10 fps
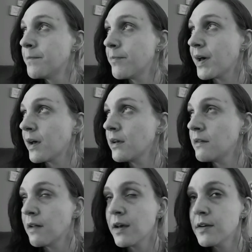back
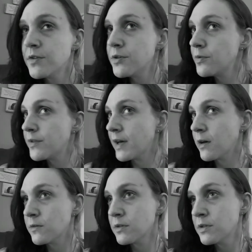in like
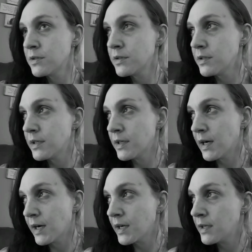
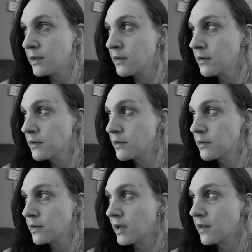2009,
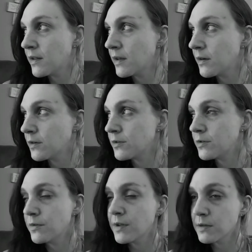I think, or
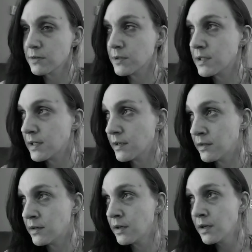
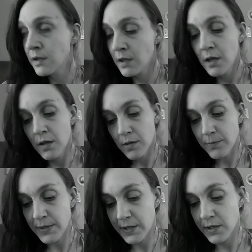2010,
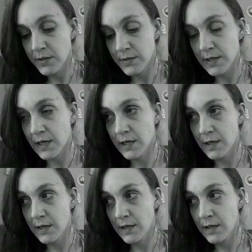because
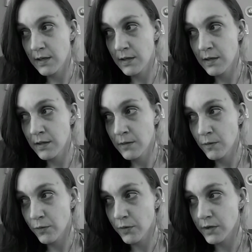I
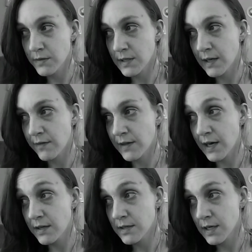was at
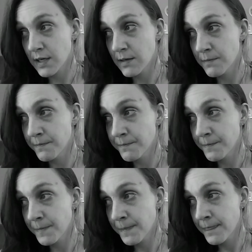that time
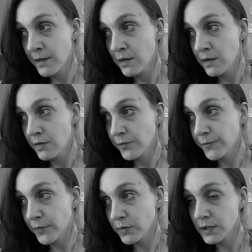
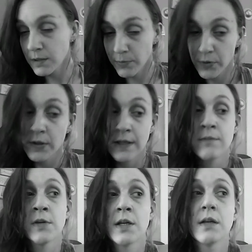fully
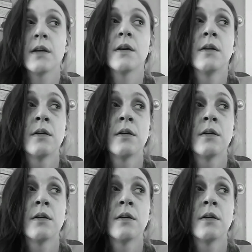bulimic,